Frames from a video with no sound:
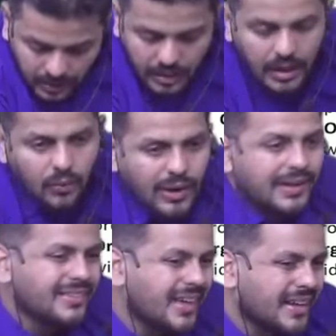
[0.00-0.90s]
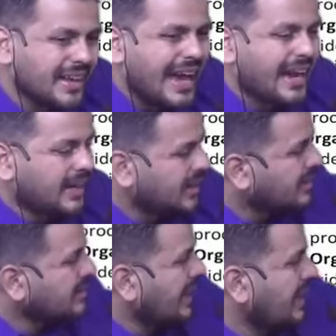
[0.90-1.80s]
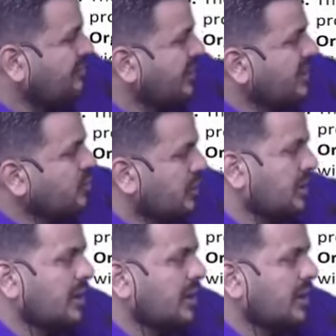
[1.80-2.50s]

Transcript: What is their character? That defines what your